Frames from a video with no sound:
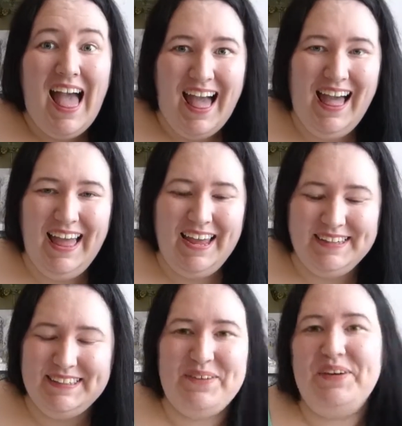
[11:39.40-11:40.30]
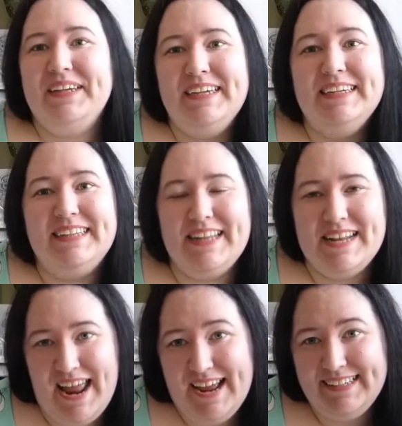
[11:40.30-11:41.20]
Hi, so it is
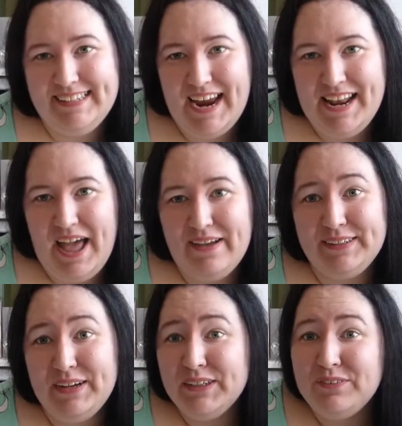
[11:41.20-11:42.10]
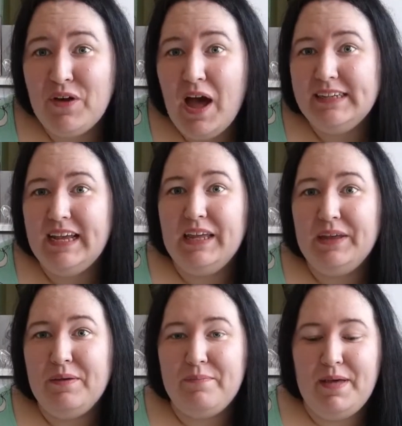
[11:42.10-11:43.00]
the next day now. So I just thought I'd tell
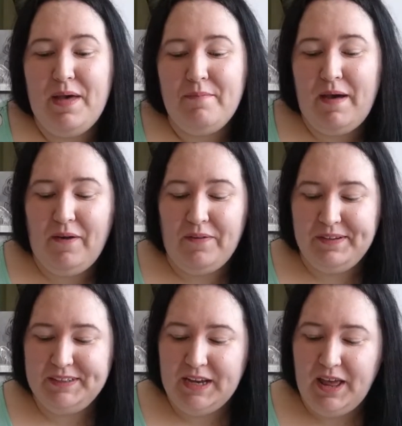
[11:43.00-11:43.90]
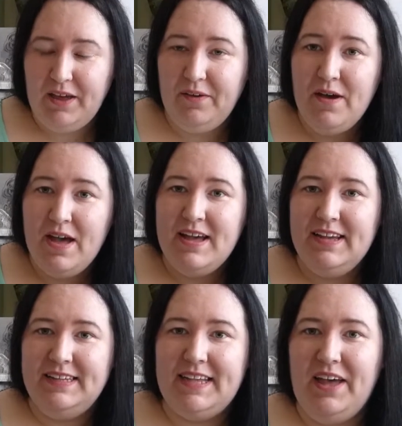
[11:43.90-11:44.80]
you a bit about the show.
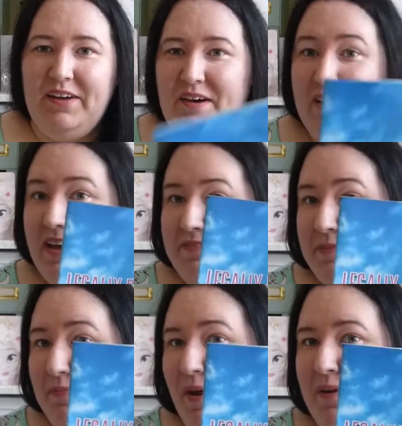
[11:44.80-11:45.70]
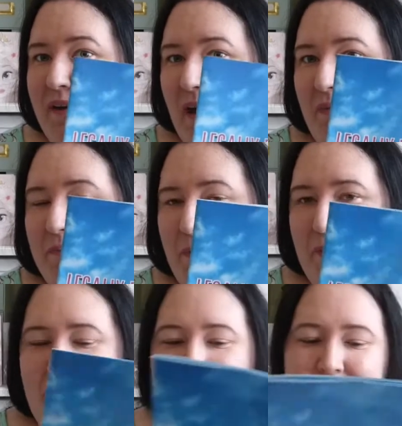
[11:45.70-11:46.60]
So I have the programme, we
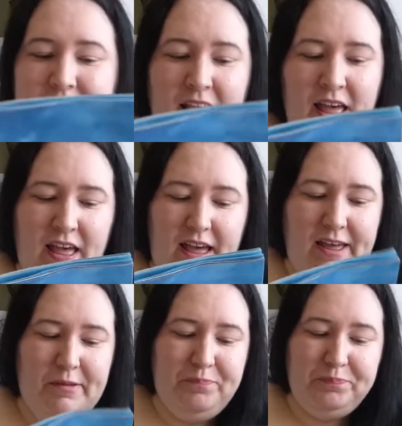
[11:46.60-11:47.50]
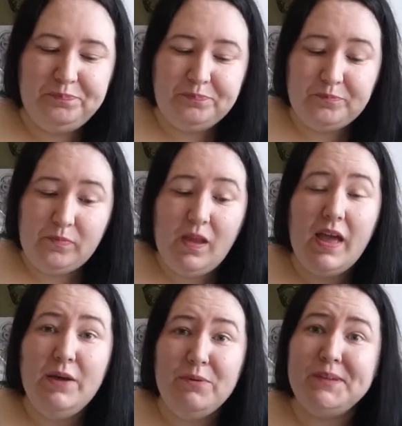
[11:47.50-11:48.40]
bought this.
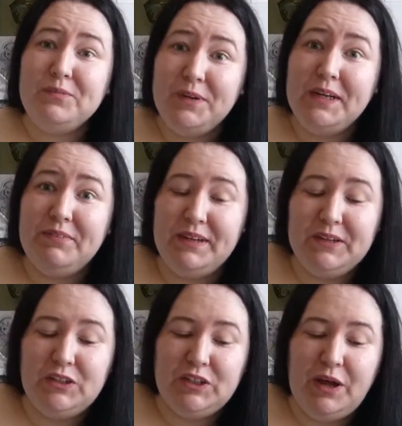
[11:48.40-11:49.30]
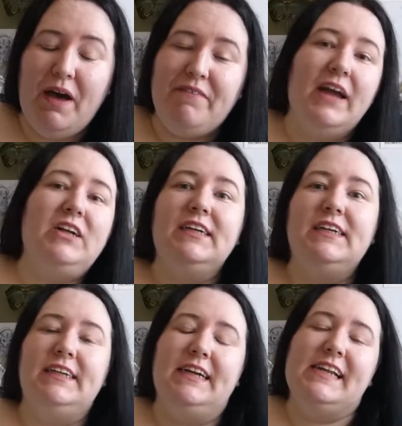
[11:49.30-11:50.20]
It was a really, really good show. I've
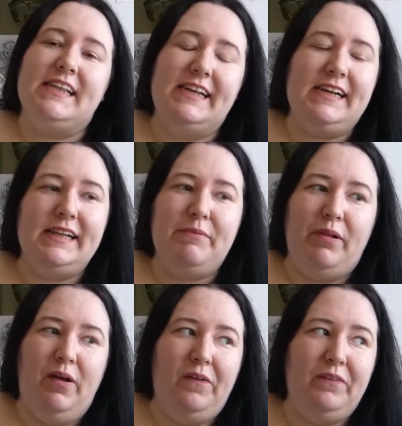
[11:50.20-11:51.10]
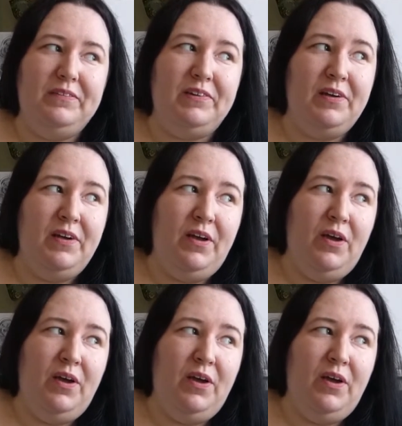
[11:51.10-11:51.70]
actually seen Legally Blonde.